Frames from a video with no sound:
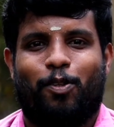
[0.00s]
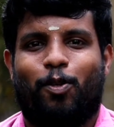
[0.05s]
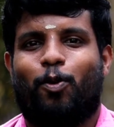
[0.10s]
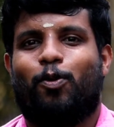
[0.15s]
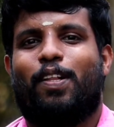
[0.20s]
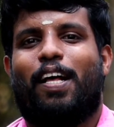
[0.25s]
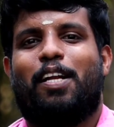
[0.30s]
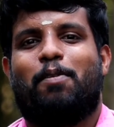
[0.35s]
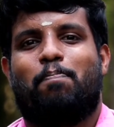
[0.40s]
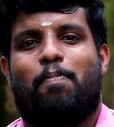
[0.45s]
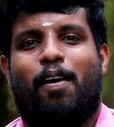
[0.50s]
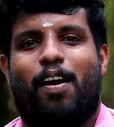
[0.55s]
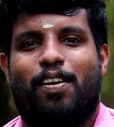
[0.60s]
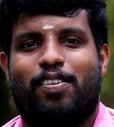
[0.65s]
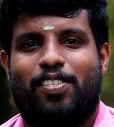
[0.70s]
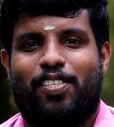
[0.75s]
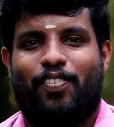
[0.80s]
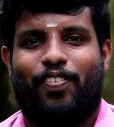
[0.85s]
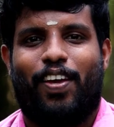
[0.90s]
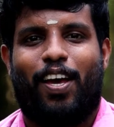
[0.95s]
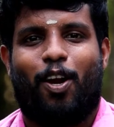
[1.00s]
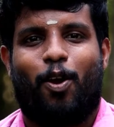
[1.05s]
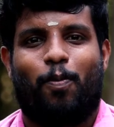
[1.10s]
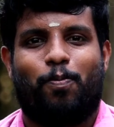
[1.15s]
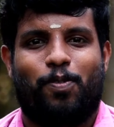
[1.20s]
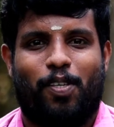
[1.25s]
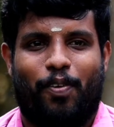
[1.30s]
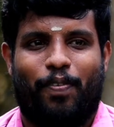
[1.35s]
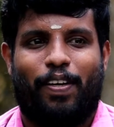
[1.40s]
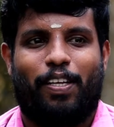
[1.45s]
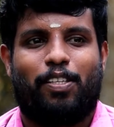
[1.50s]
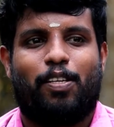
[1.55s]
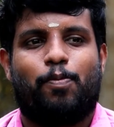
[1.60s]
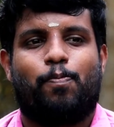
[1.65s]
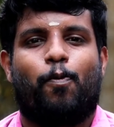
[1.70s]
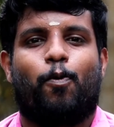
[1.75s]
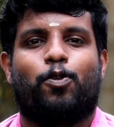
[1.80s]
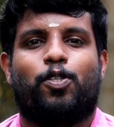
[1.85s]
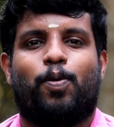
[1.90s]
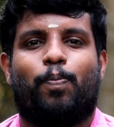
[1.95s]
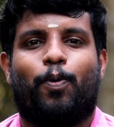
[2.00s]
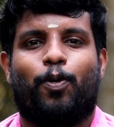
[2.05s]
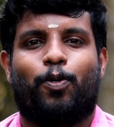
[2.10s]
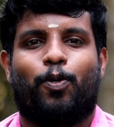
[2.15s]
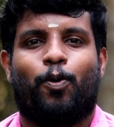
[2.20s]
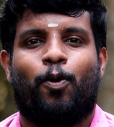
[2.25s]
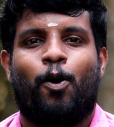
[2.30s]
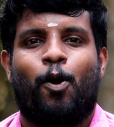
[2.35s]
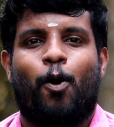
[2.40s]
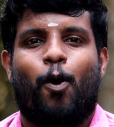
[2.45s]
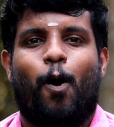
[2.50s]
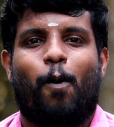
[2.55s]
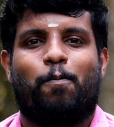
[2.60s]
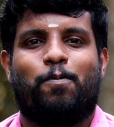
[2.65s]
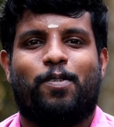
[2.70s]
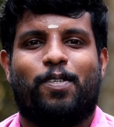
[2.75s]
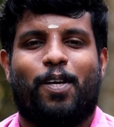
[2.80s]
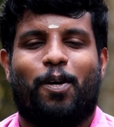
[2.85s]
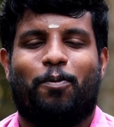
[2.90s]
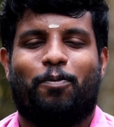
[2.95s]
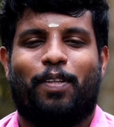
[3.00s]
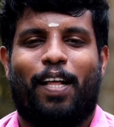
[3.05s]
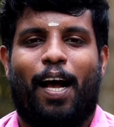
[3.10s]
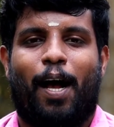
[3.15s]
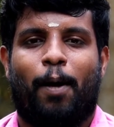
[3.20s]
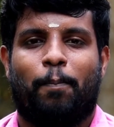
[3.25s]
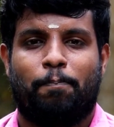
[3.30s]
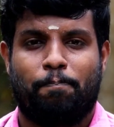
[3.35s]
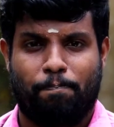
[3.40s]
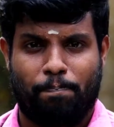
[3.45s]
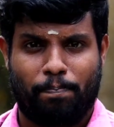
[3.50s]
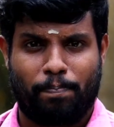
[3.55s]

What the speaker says: Through that parts we are observing, it is possible to observe the